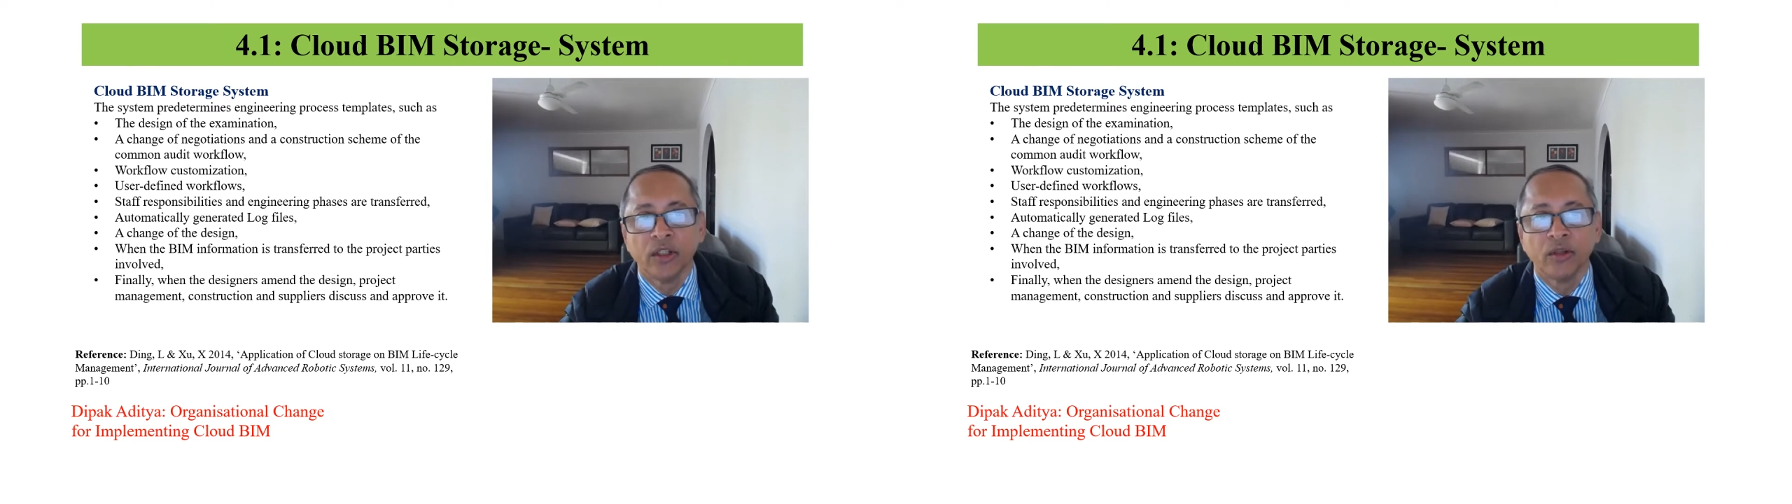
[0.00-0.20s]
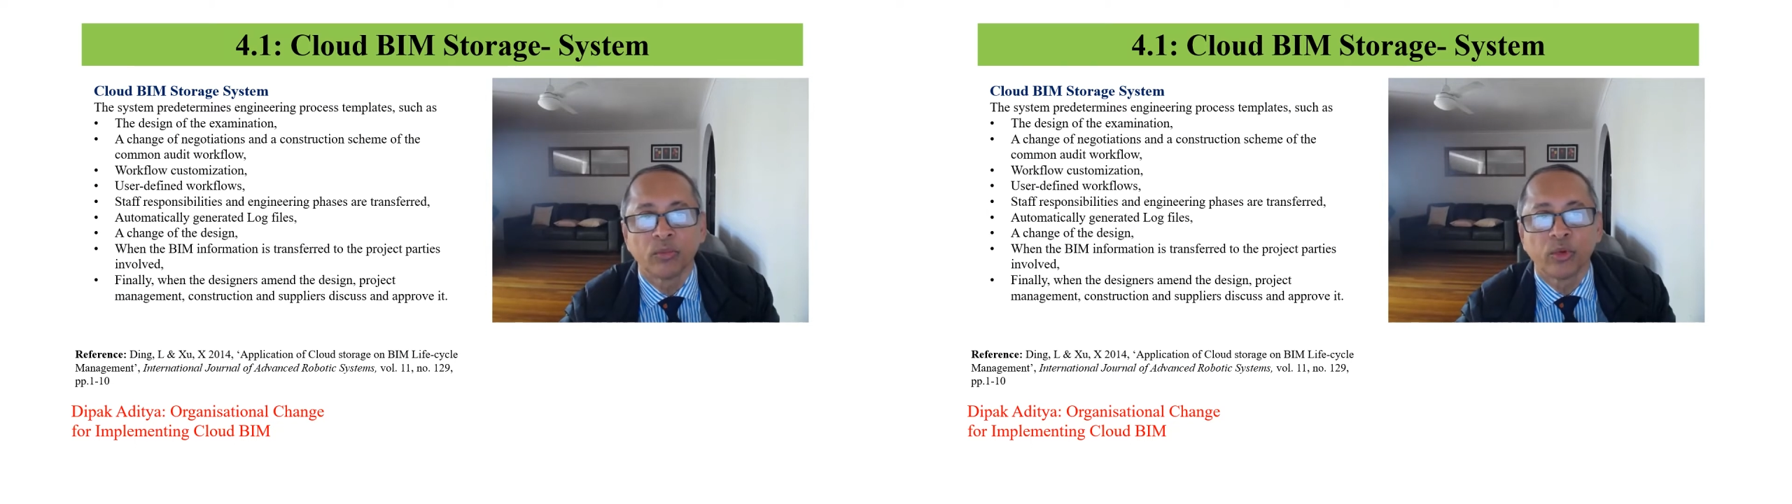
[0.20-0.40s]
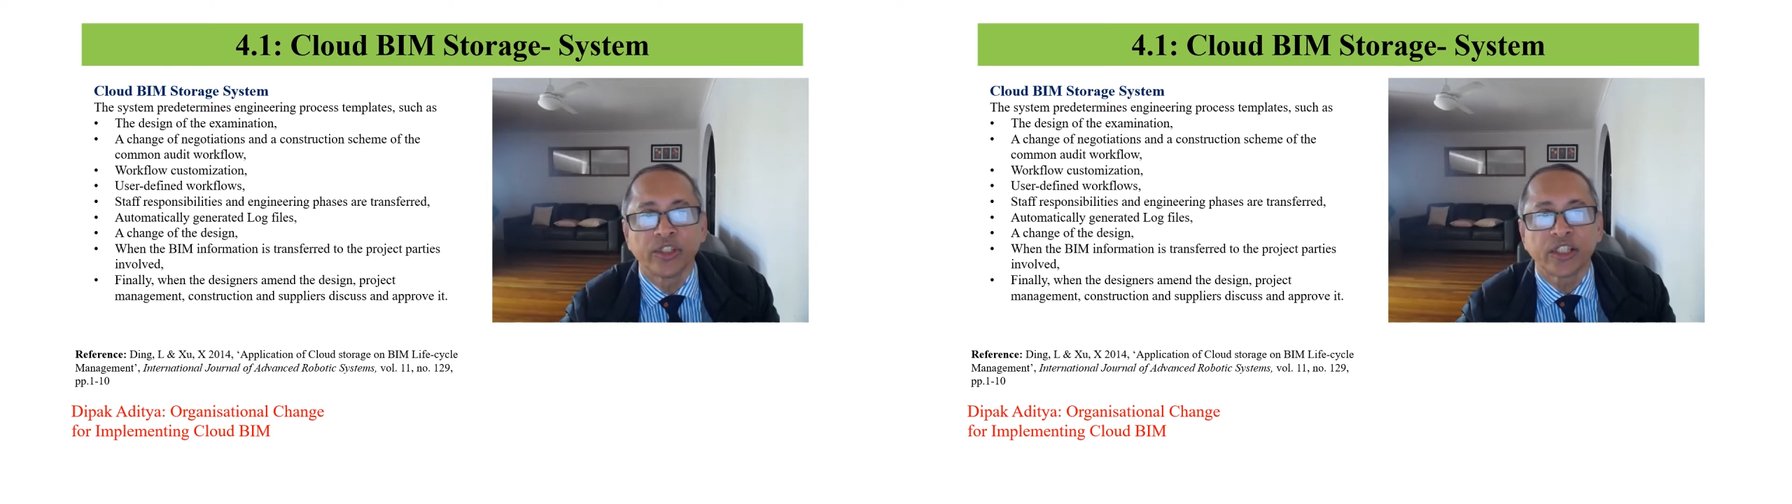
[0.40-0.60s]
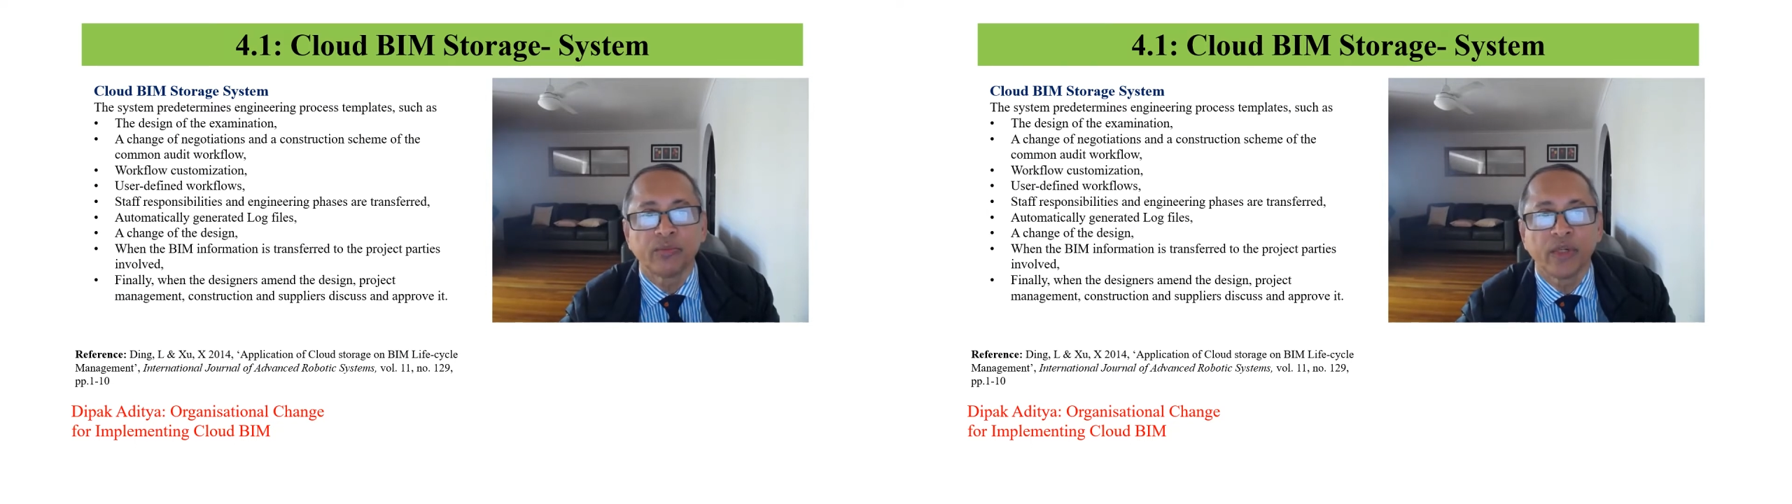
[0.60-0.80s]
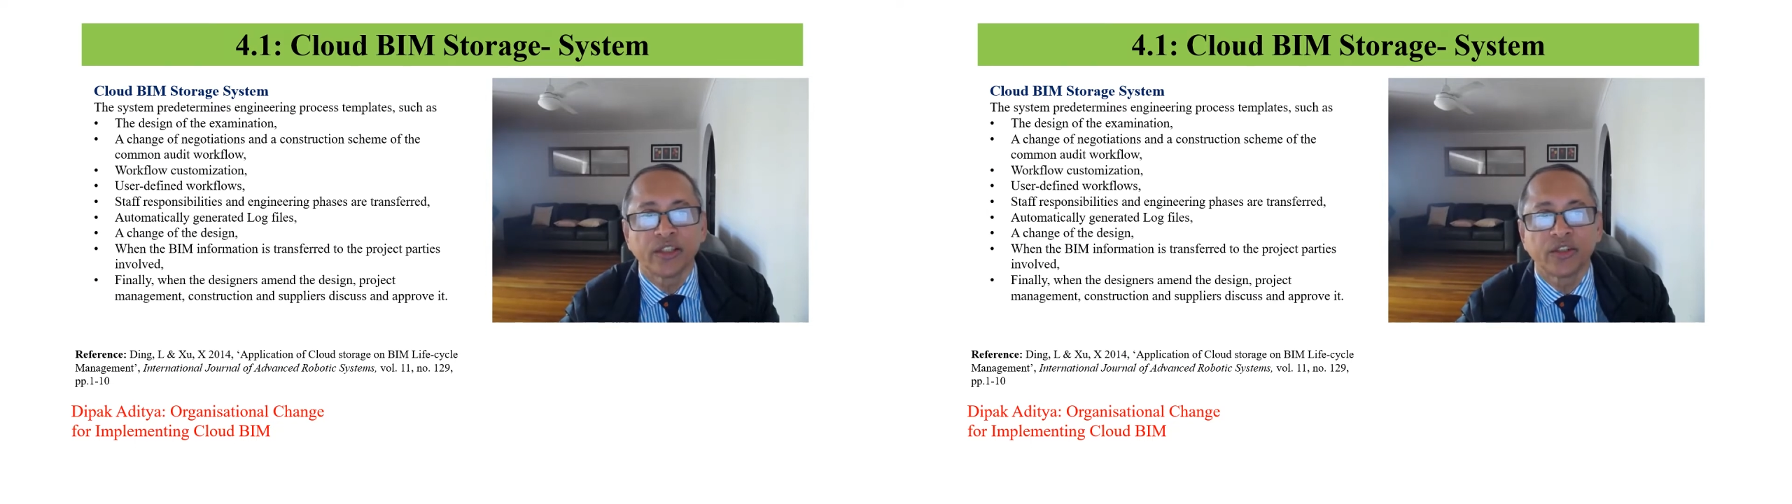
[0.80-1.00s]
project
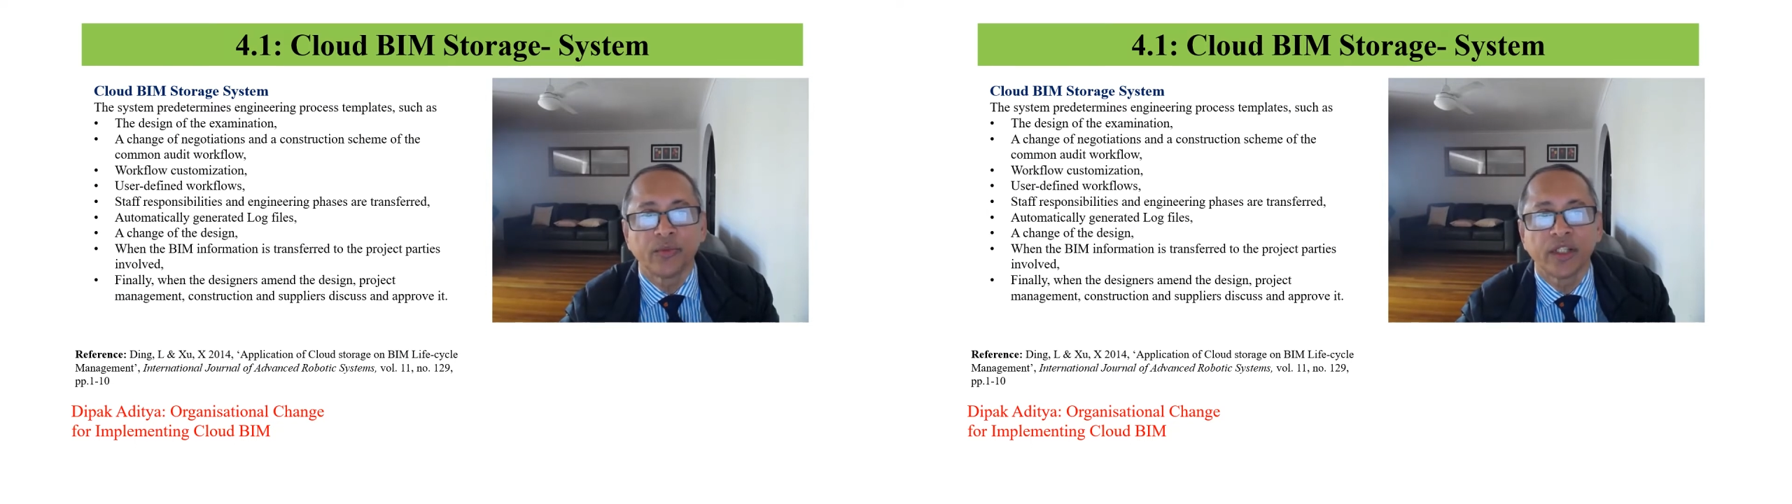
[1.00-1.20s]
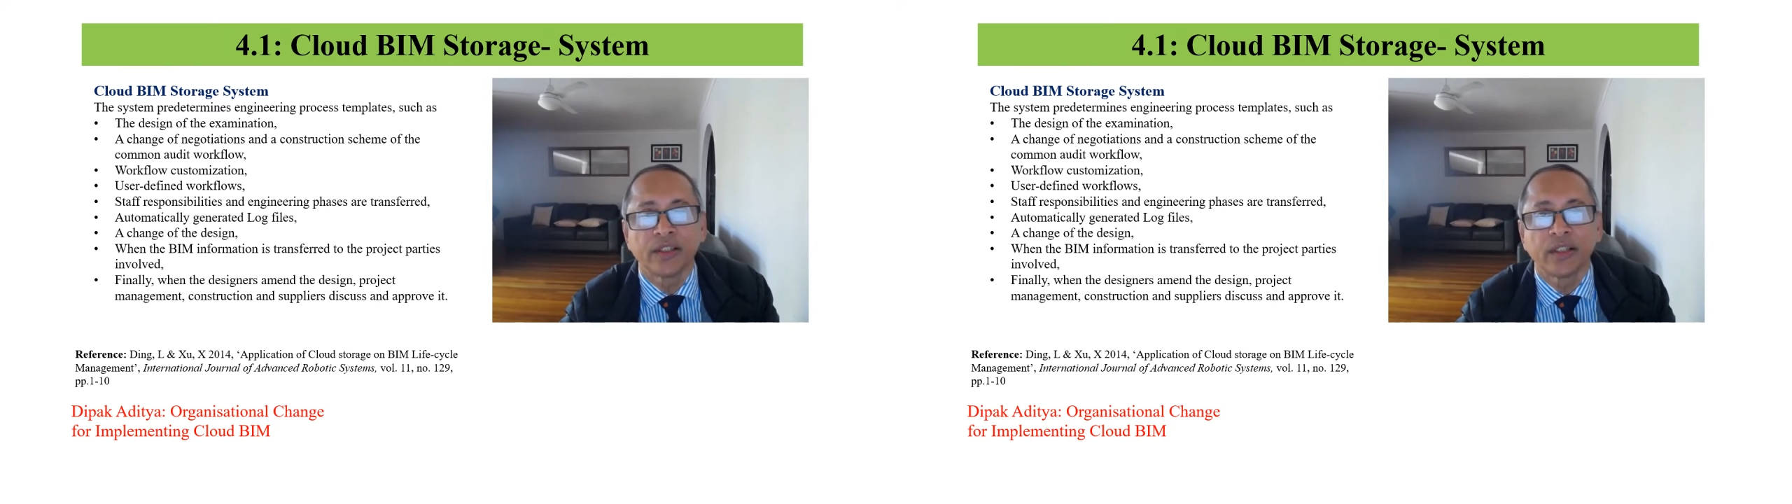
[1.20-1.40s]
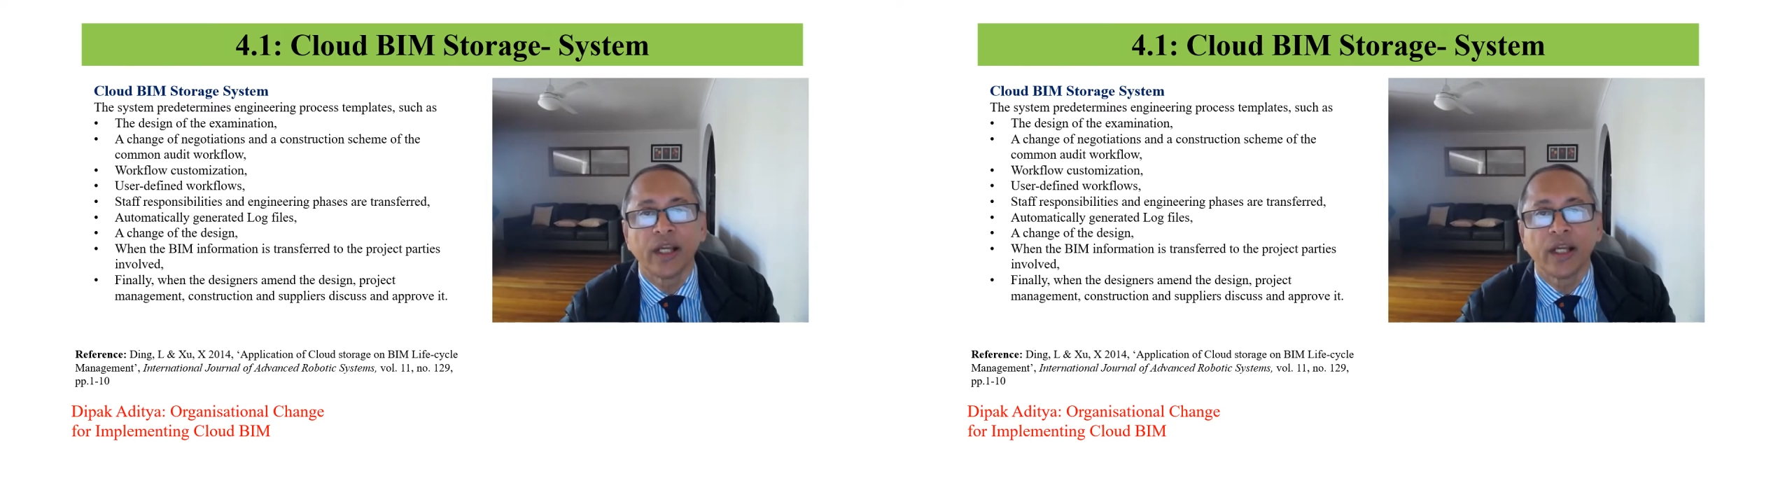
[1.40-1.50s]
management,